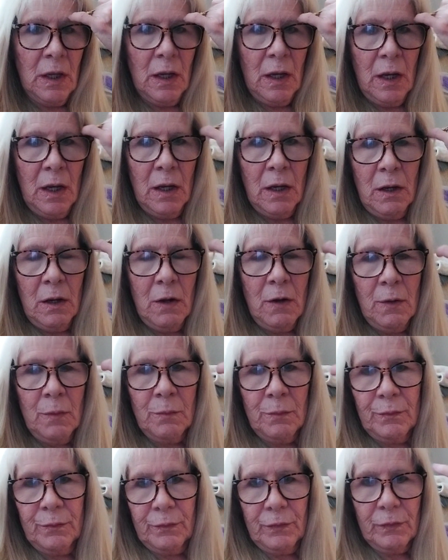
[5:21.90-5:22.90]

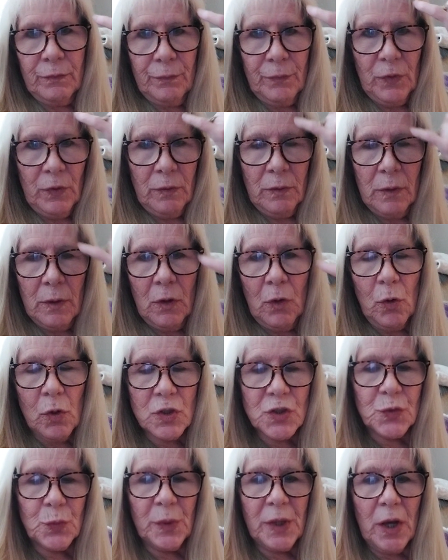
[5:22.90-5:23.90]
Of
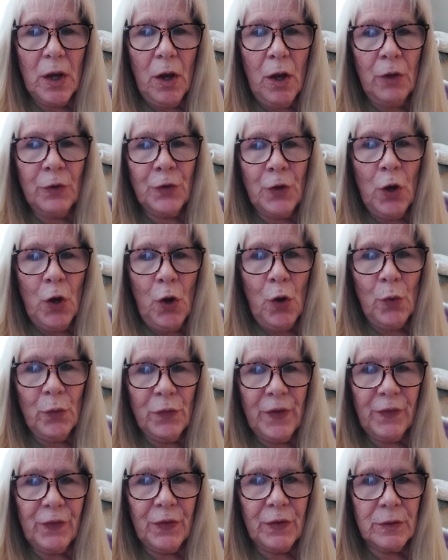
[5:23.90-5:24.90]
course, we all know
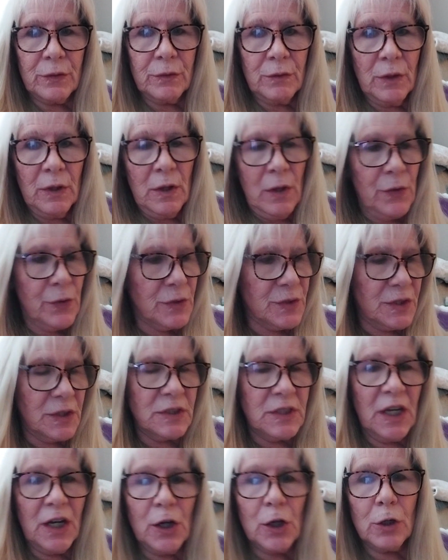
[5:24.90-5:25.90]
that there's a
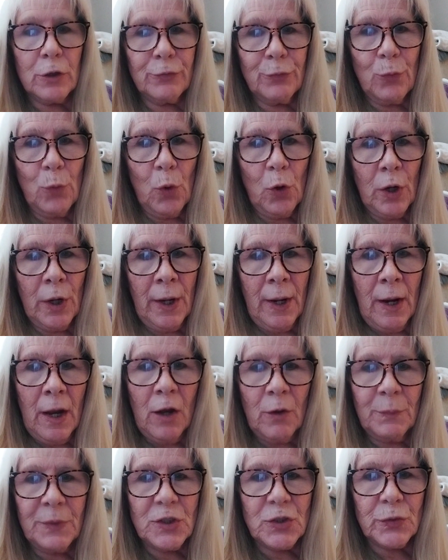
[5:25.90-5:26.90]
tariff war
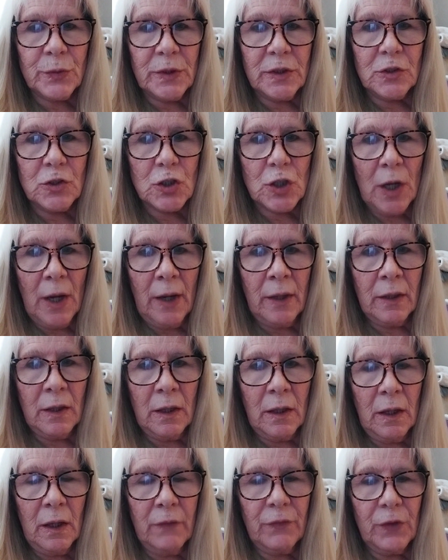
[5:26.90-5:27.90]
now between
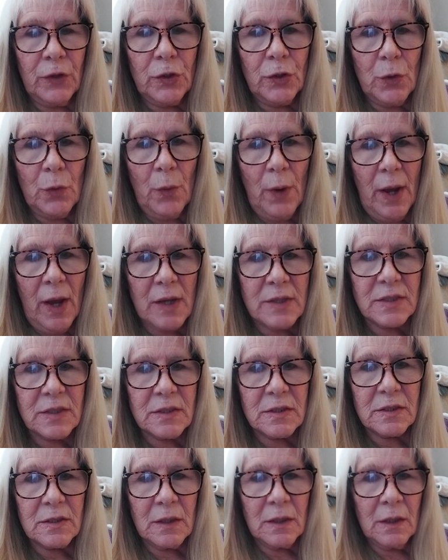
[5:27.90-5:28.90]
China and the
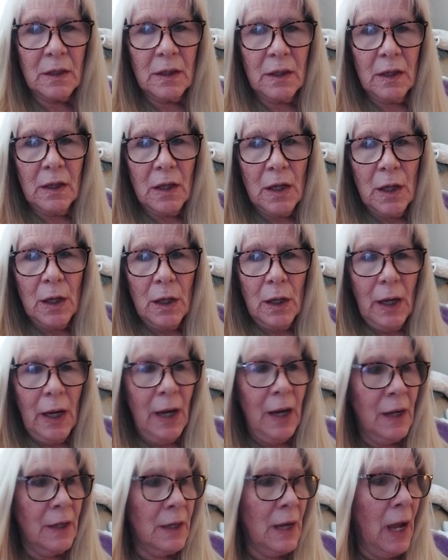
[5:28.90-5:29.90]
U.S.,
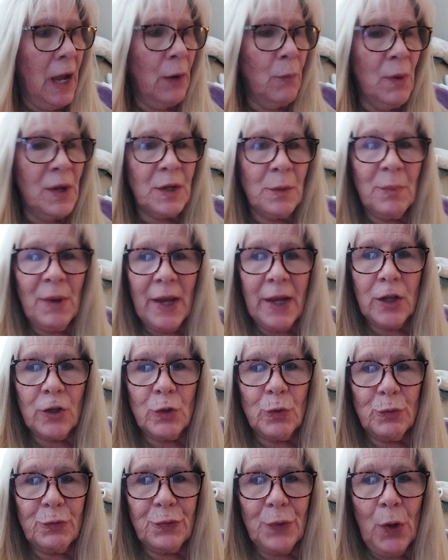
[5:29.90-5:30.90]
and I want to buy a
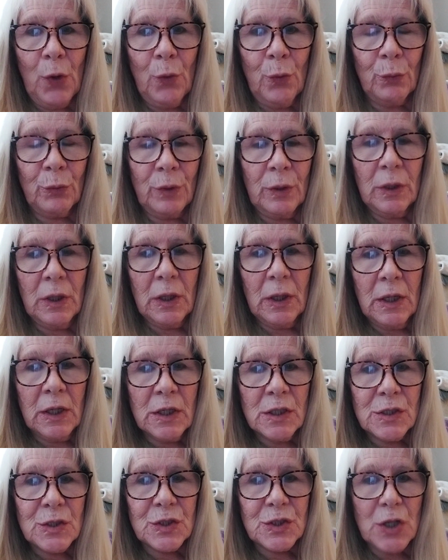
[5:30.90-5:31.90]
new phone.
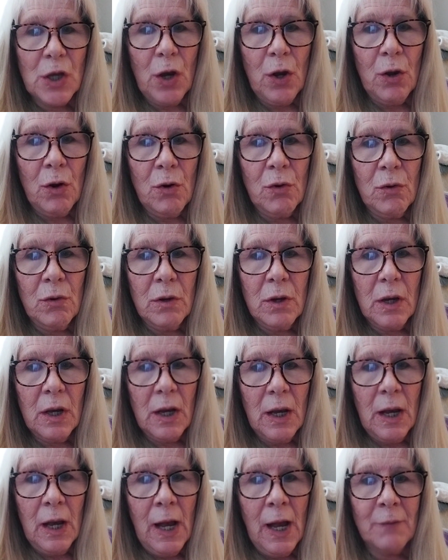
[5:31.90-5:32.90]
So
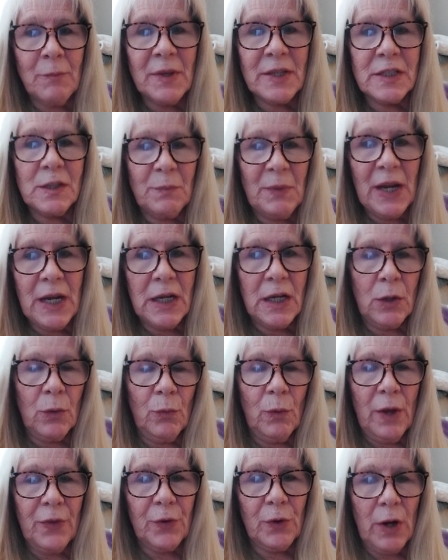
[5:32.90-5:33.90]
I've been debating
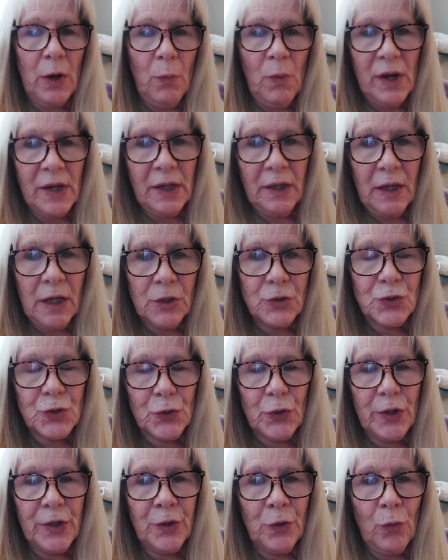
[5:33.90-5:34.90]
whether I want an
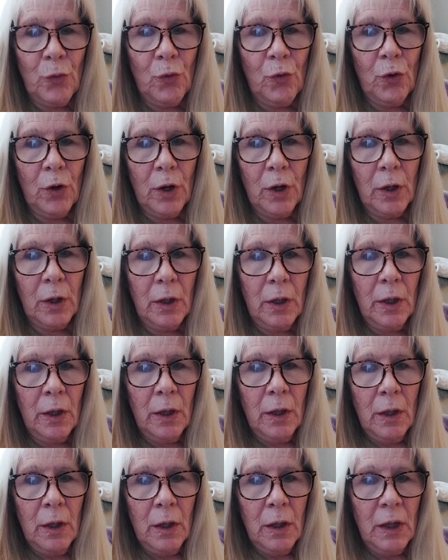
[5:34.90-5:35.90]
Android or
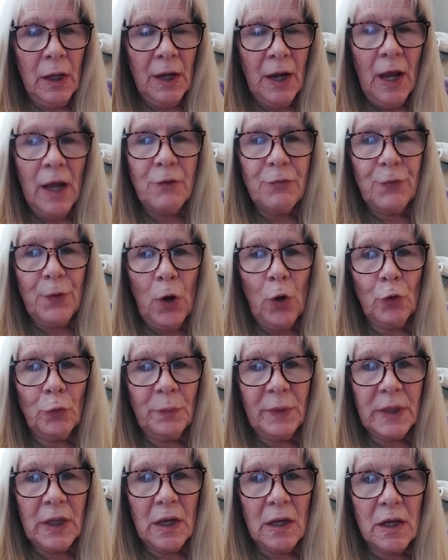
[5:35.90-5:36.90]
an iPhone
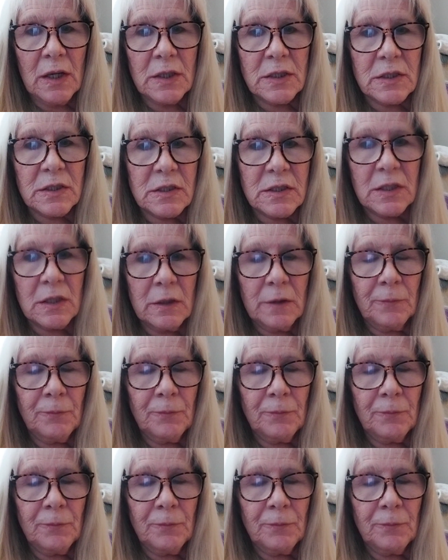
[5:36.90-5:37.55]
because